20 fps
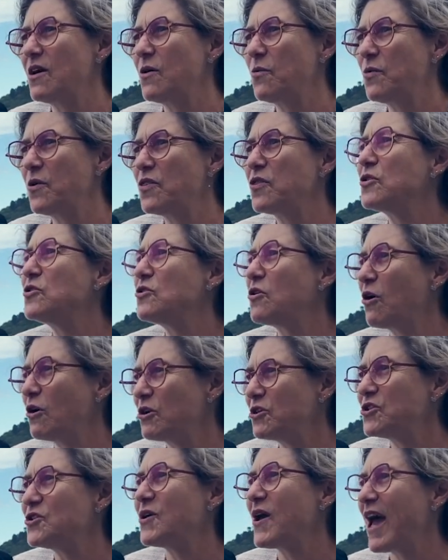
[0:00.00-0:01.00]
with the
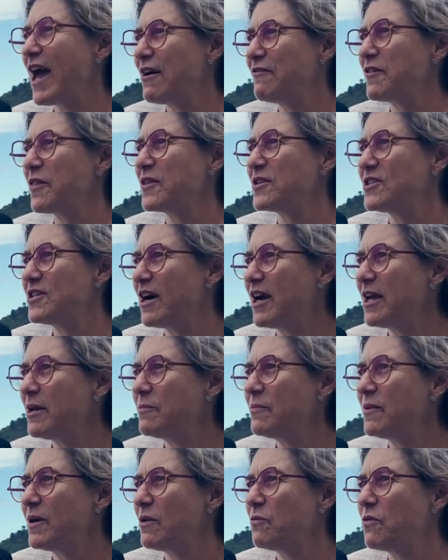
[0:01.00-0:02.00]
knowledge you have at the
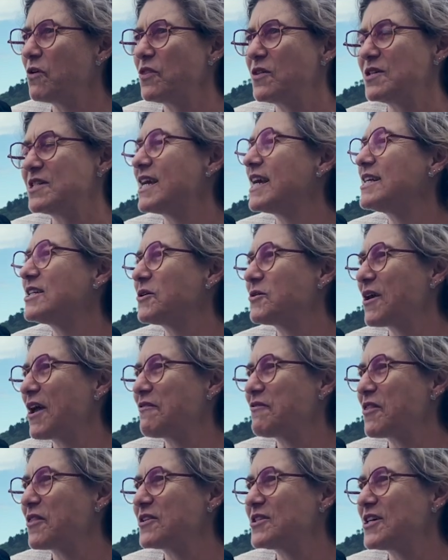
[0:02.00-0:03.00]
time and with the data you
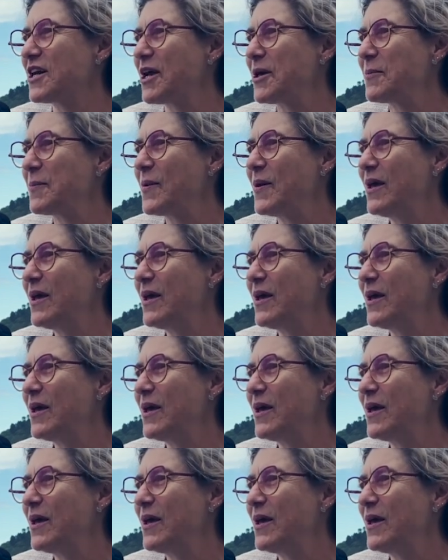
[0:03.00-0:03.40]
have at the time.